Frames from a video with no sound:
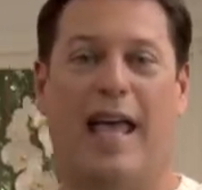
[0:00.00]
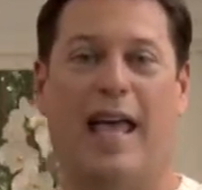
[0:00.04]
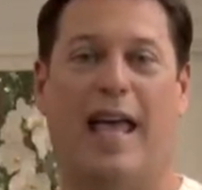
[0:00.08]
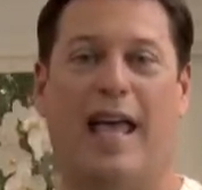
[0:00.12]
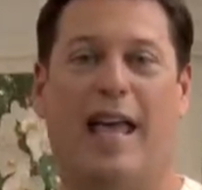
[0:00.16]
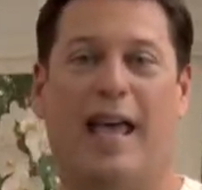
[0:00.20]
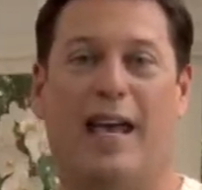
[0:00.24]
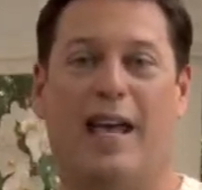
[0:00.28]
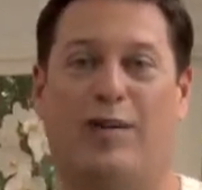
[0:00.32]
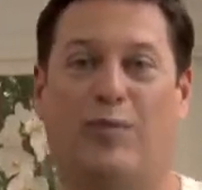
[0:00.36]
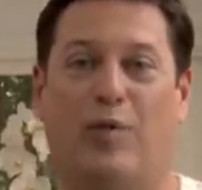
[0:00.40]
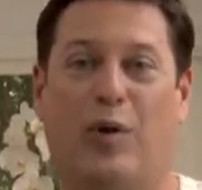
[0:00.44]

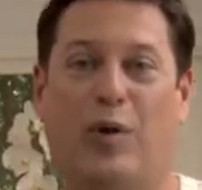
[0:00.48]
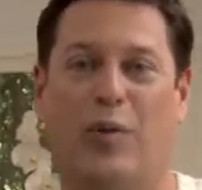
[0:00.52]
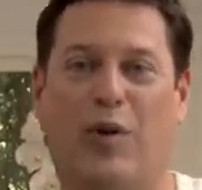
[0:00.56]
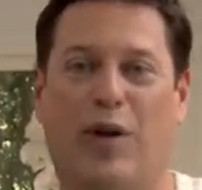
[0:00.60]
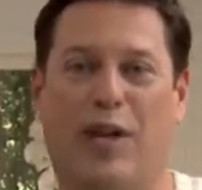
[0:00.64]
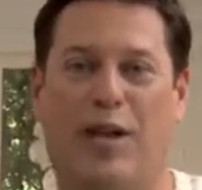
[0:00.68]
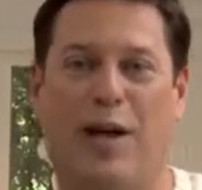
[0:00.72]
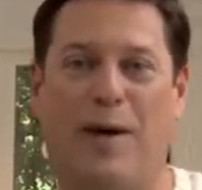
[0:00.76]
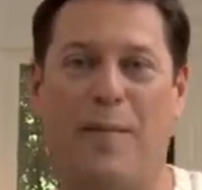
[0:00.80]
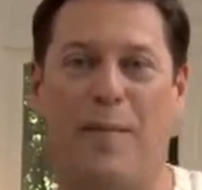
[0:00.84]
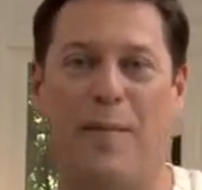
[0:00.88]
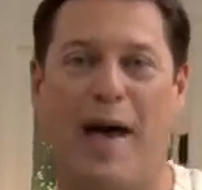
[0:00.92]
And when
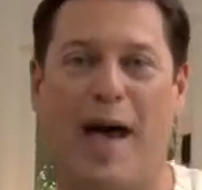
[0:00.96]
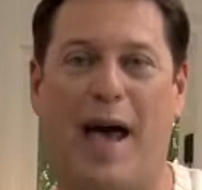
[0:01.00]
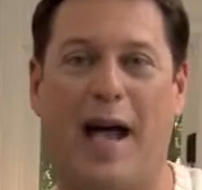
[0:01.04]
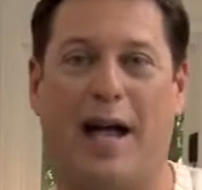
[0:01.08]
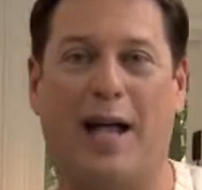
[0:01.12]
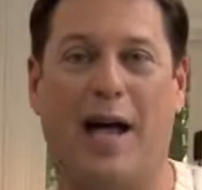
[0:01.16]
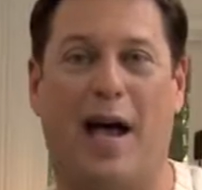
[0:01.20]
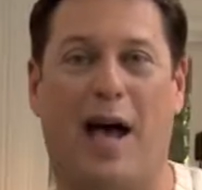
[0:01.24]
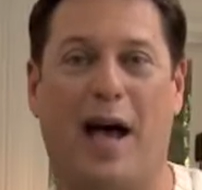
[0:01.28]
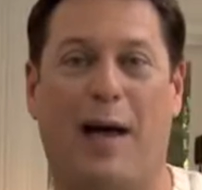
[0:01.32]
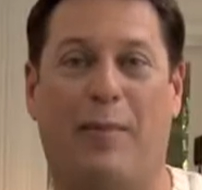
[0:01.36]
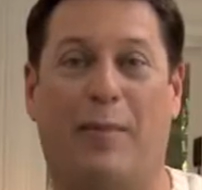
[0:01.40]
we come
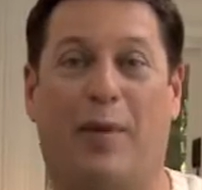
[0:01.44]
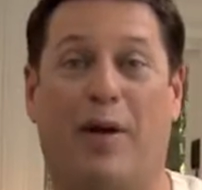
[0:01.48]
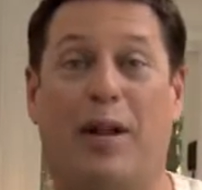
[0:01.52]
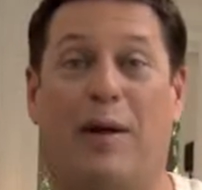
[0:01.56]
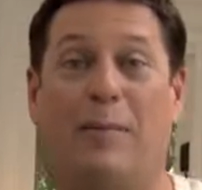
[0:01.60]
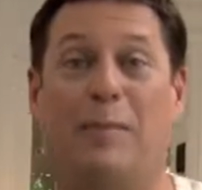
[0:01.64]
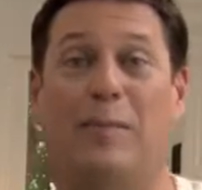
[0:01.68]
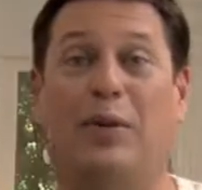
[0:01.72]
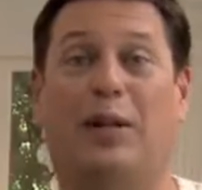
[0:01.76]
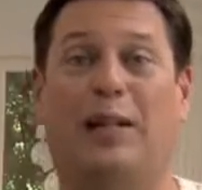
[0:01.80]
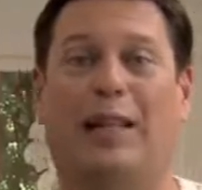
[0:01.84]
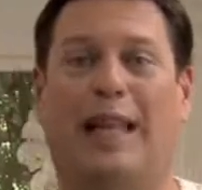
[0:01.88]
back, I'm
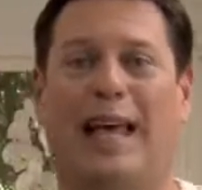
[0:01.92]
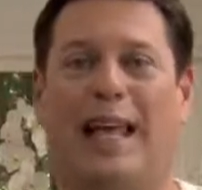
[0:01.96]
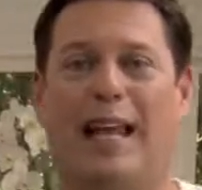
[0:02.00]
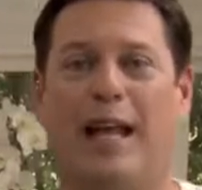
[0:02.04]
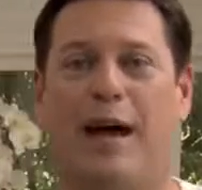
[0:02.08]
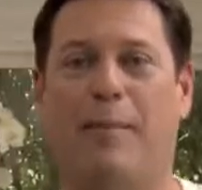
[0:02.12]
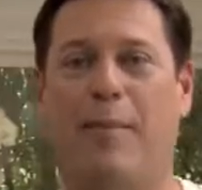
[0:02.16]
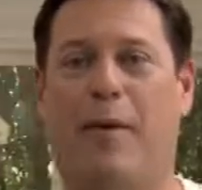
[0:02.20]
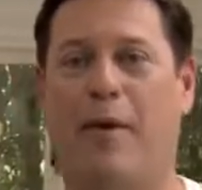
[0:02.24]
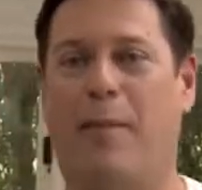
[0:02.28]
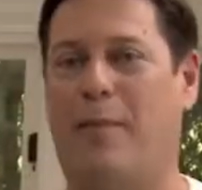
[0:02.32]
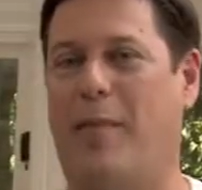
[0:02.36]
gonna
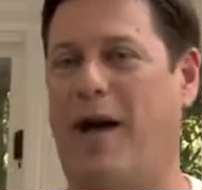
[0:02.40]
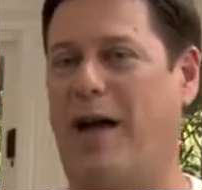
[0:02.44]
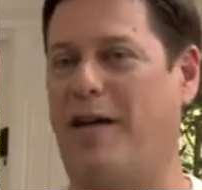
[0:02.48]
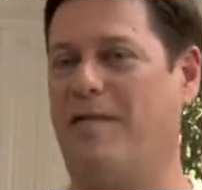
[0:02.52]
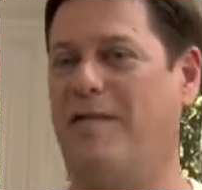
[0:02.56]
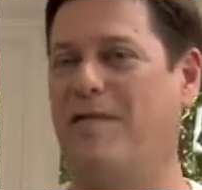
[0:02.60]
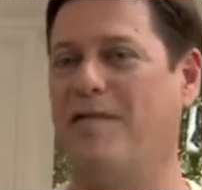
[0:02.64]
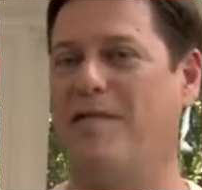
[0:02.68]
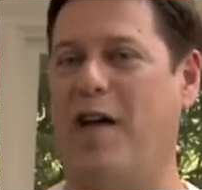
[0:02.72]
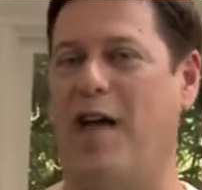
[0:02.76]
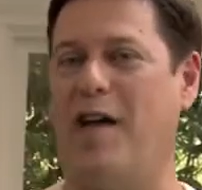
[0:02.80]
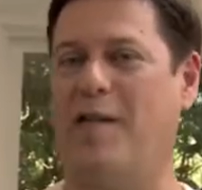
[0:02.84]
plate up my
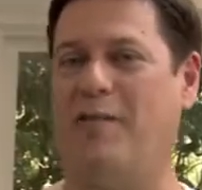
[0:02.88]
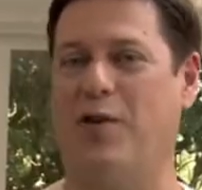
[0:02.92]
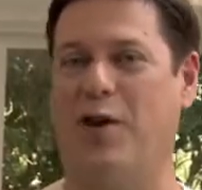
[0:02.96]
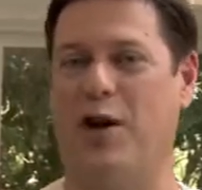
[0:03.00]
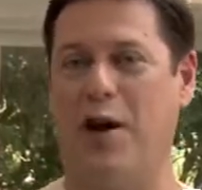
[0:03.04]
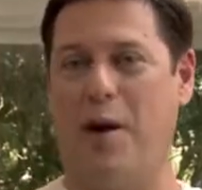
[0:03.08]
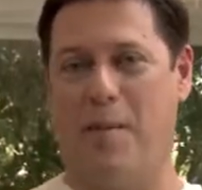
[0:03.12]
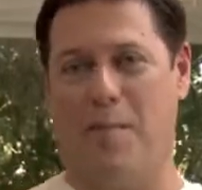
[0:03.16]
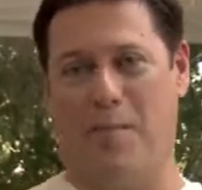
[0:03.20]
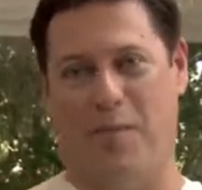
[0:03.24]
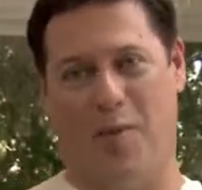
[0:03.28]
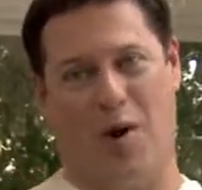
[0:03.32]

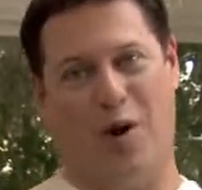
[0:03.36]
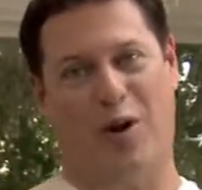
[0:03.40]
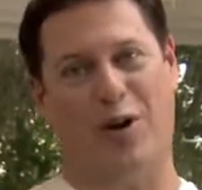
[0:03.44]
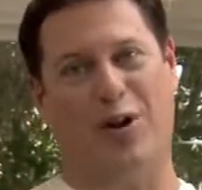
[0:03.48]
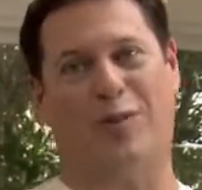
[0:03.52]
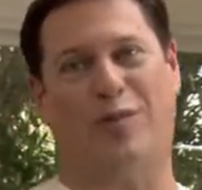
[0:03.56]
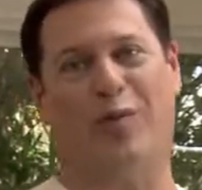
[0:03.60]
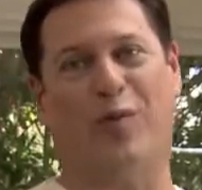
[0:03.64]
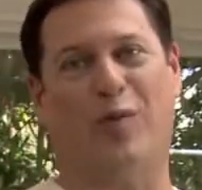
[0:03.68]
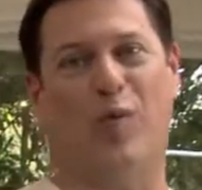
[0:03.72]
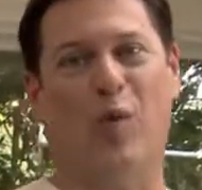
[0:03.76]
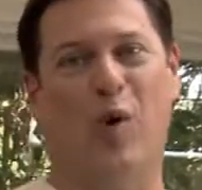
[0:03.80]
favorite
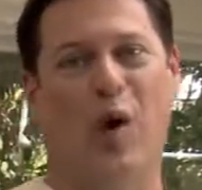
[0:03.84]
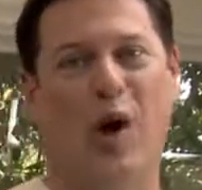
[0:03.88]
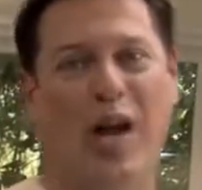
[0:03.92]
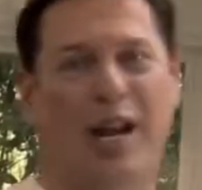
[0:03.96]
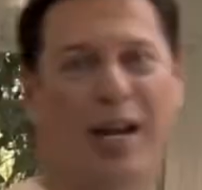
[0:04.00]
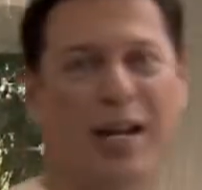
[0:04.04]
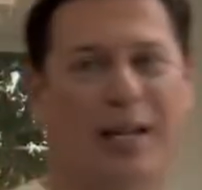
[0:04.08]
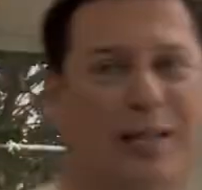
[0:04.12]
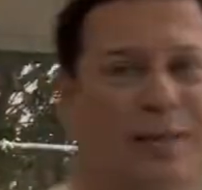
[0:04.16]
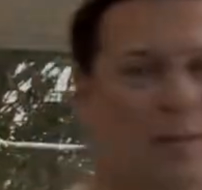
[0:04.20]
party for one.